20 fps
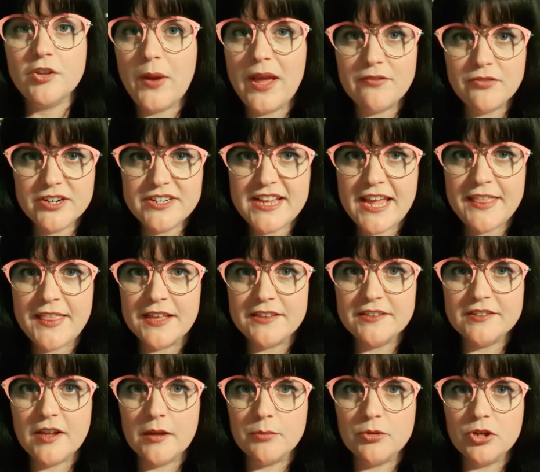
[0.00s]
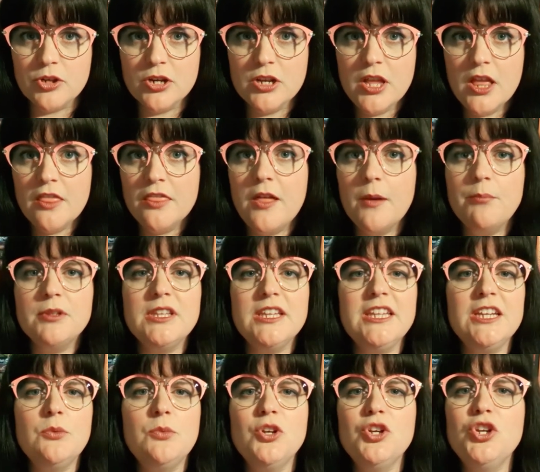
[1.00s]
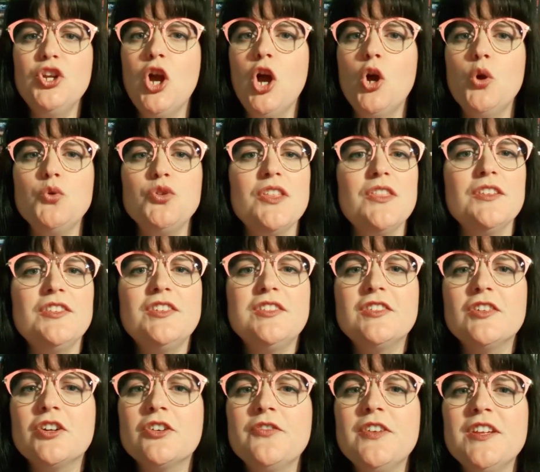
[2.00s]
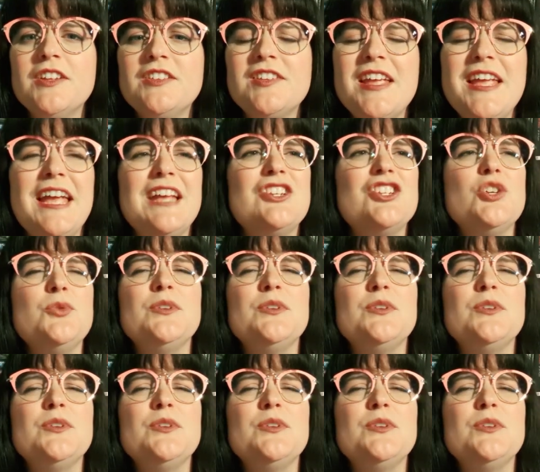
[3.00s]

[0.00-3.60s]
So every day that summer, Thumbelina would go to the surface